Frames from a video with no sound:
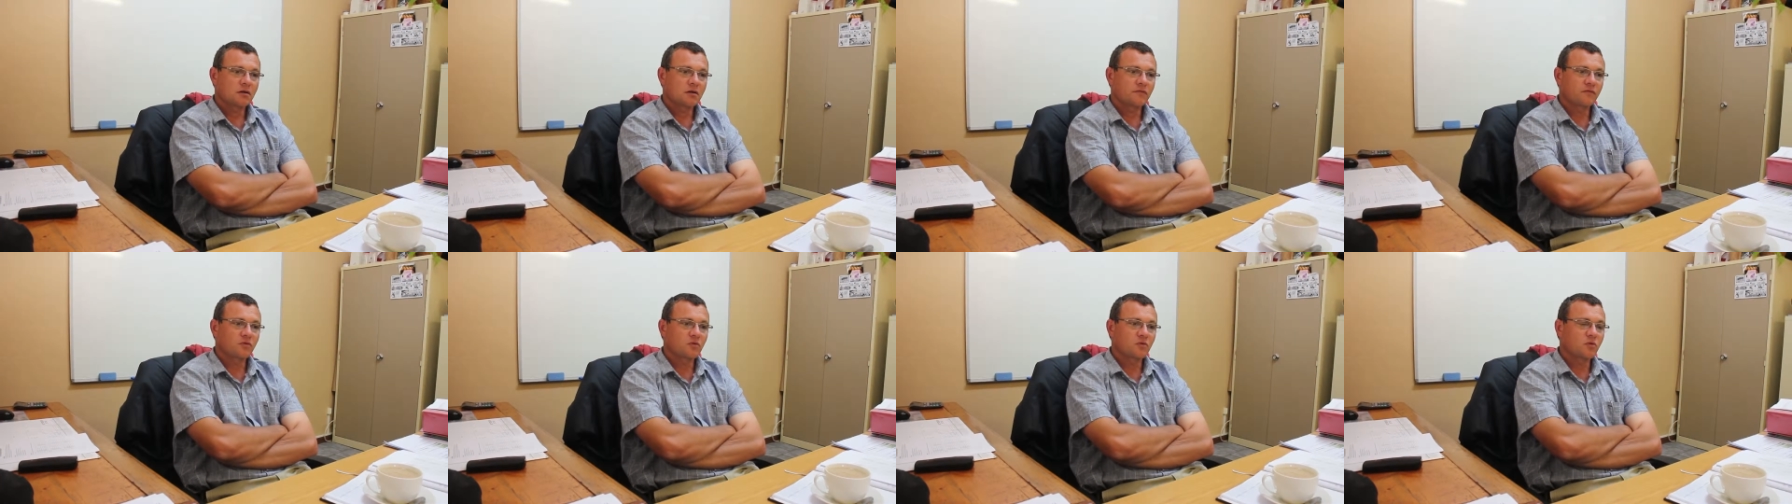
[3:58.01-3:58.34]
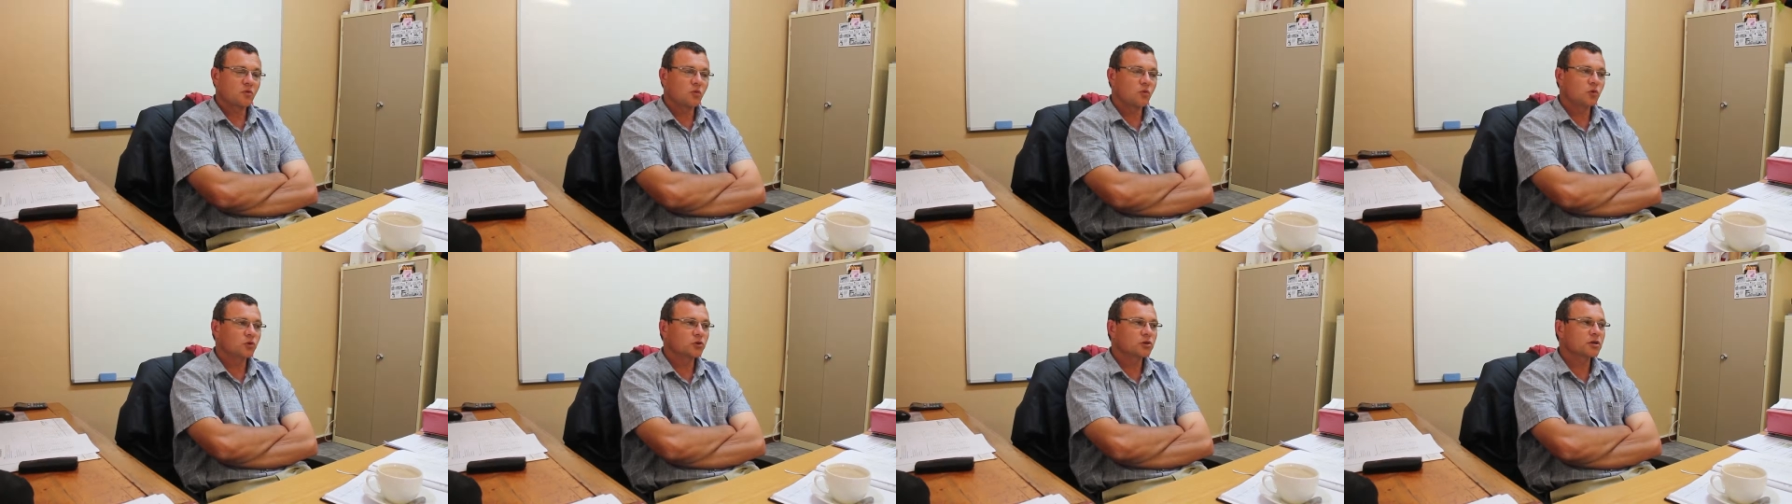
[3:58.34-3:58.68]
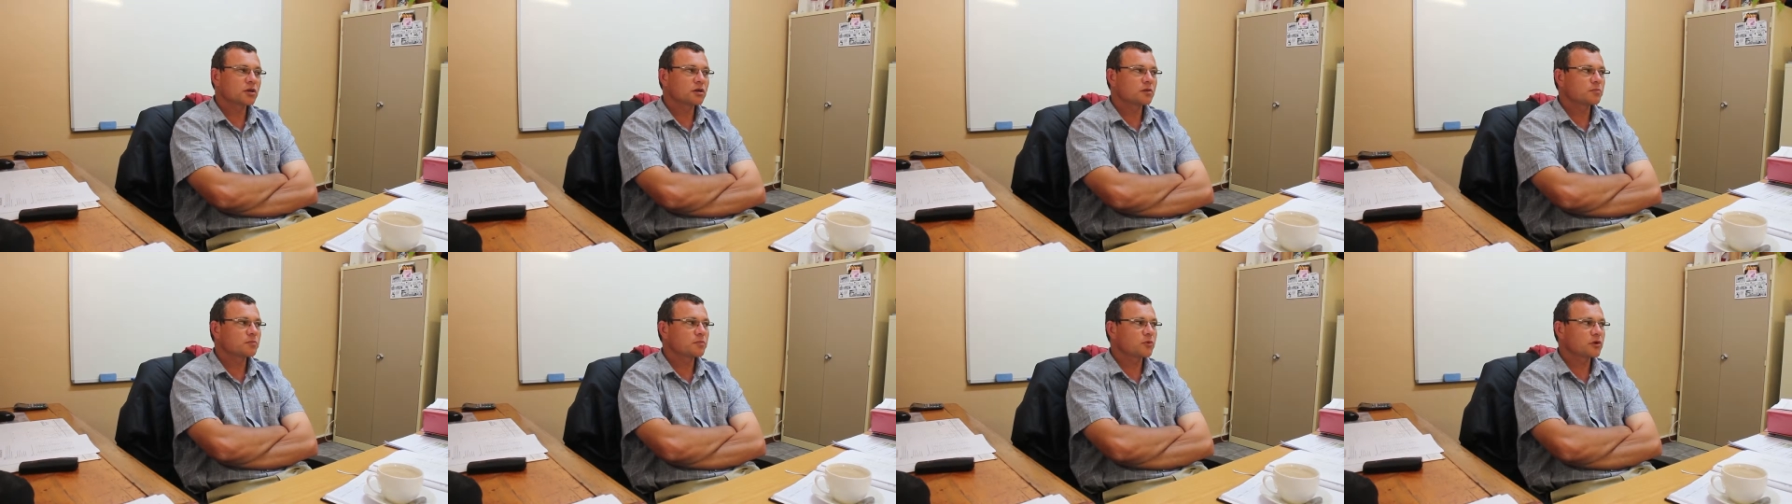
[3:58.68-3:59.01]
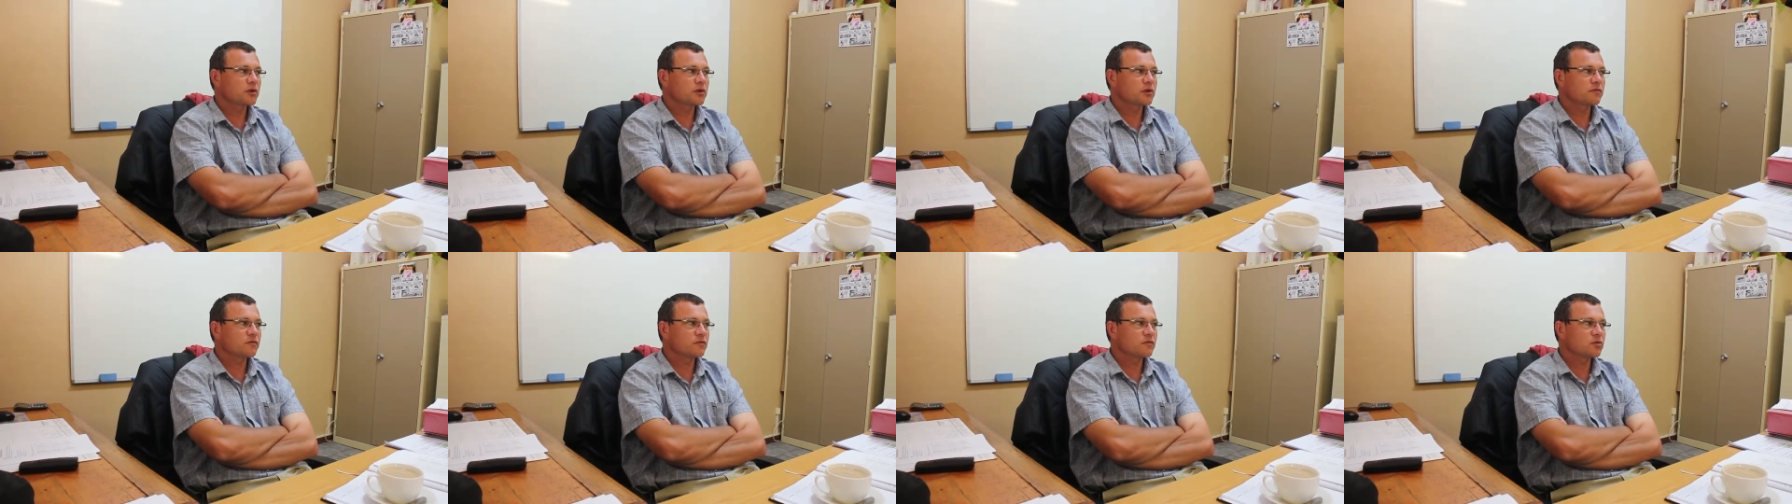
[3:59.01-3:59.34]
From a watering
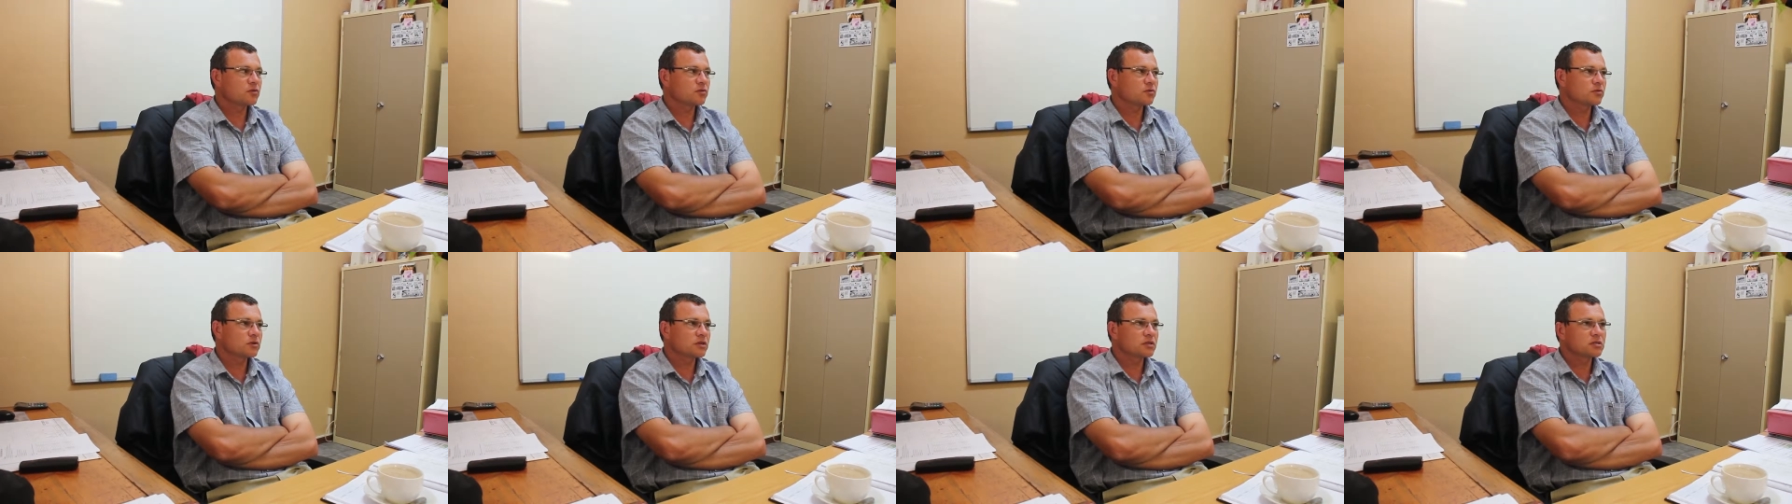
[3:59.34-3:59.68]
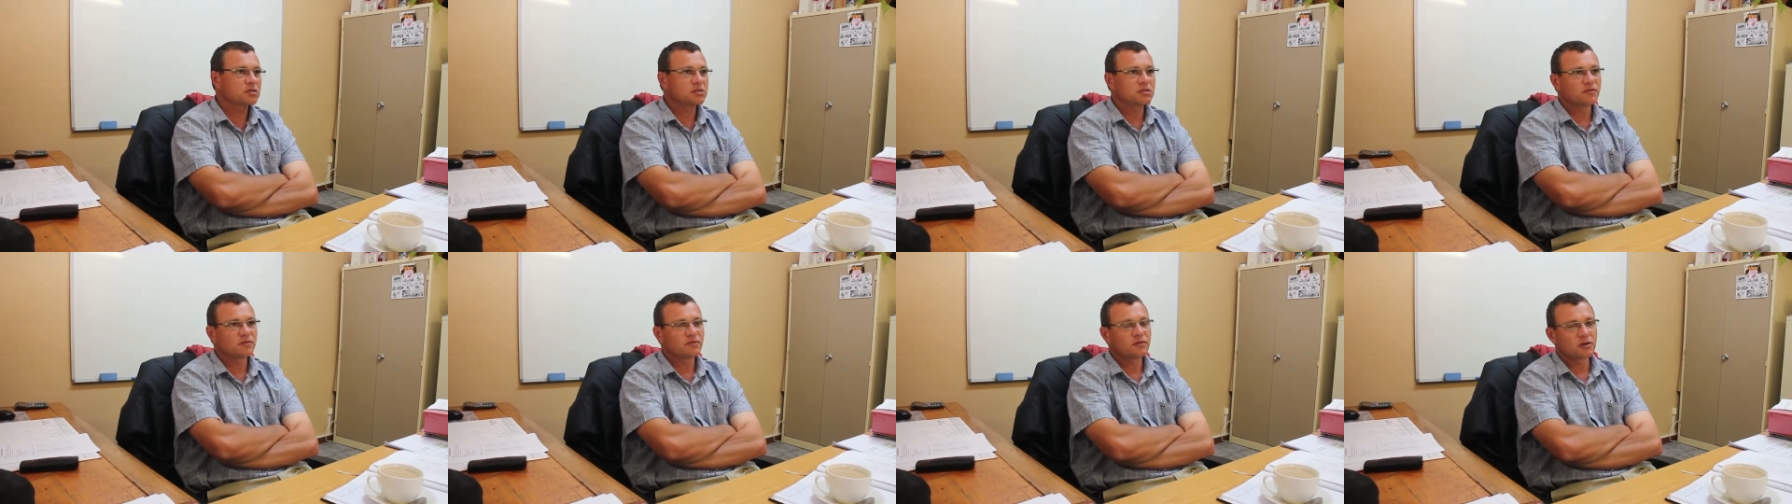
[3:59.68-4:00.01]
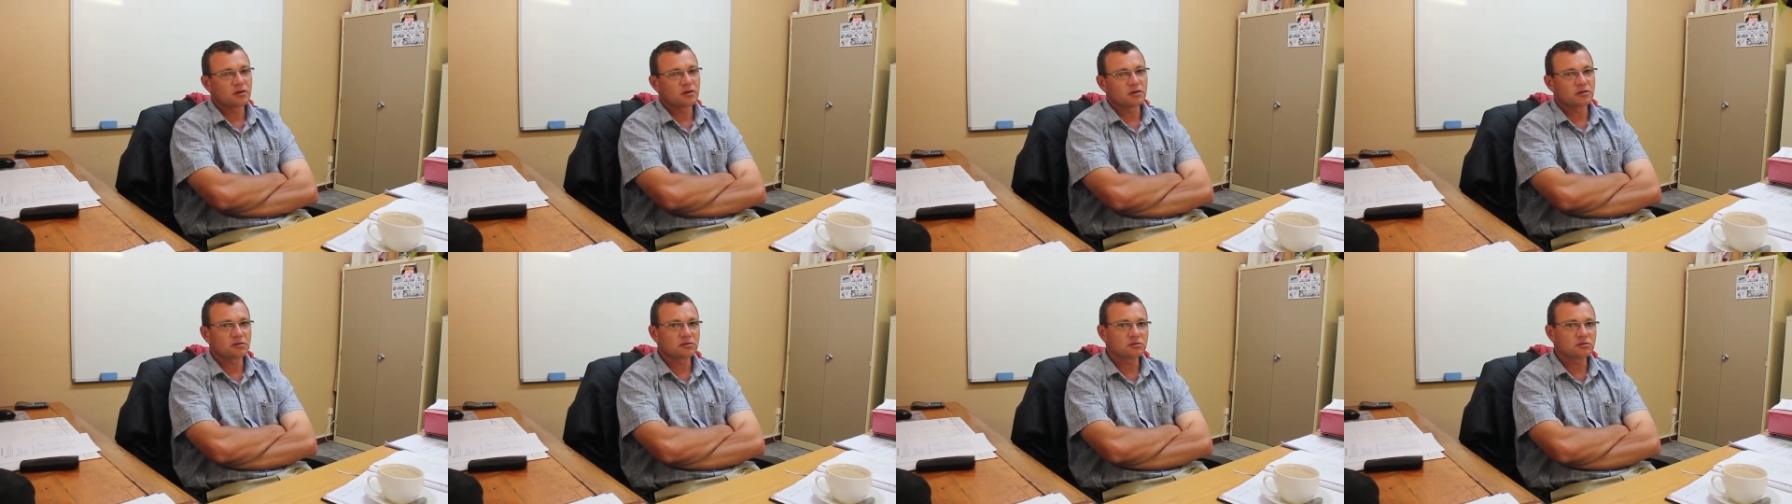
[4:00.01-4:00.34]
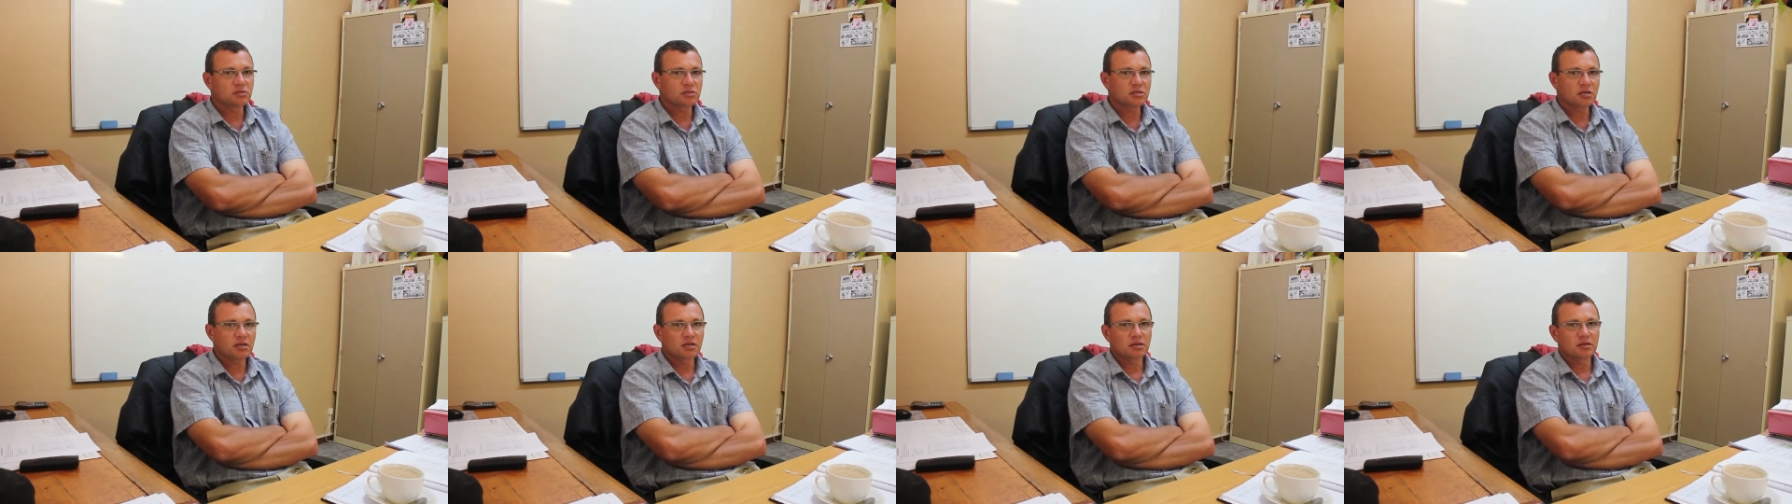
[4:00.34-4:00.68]
point of view, it's difficult to
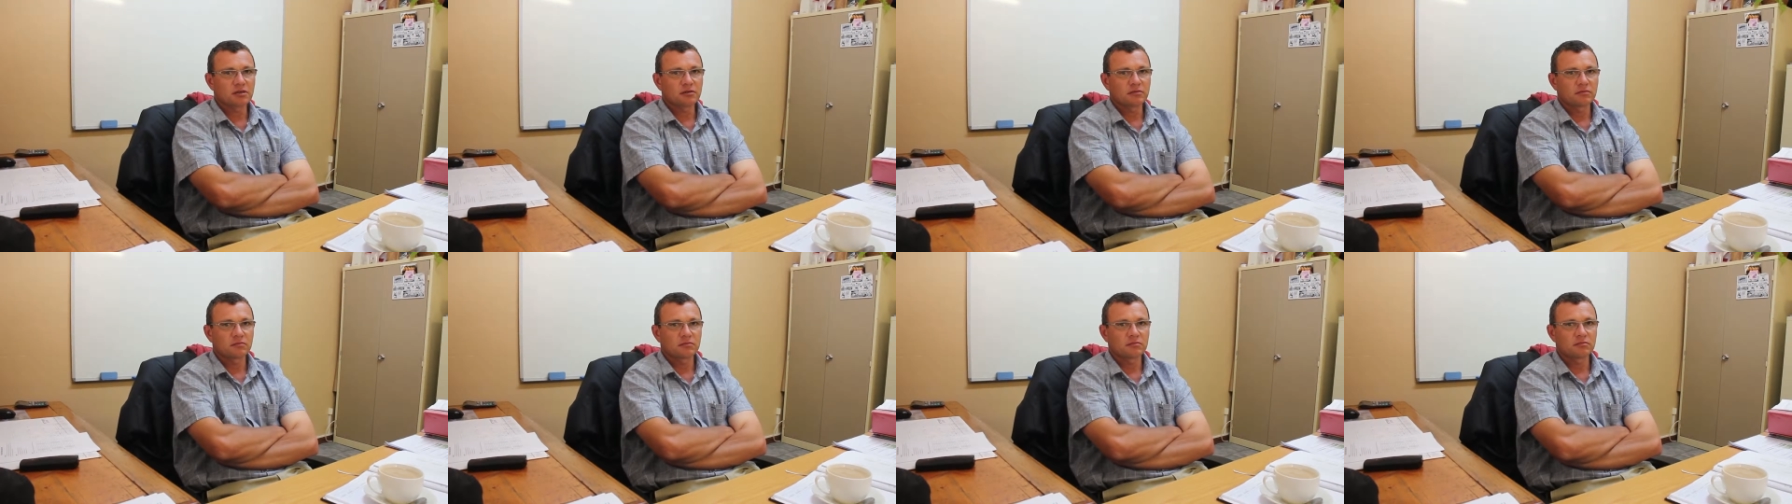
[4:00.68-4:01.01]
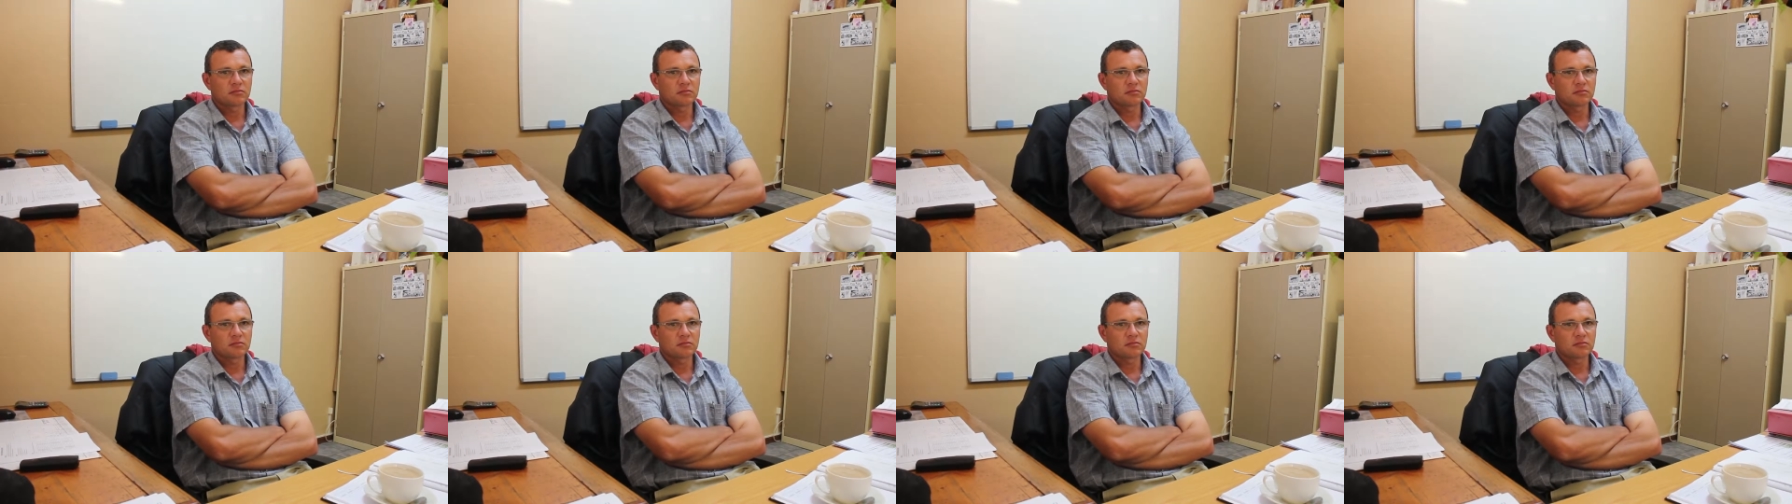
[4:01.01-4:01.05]
say,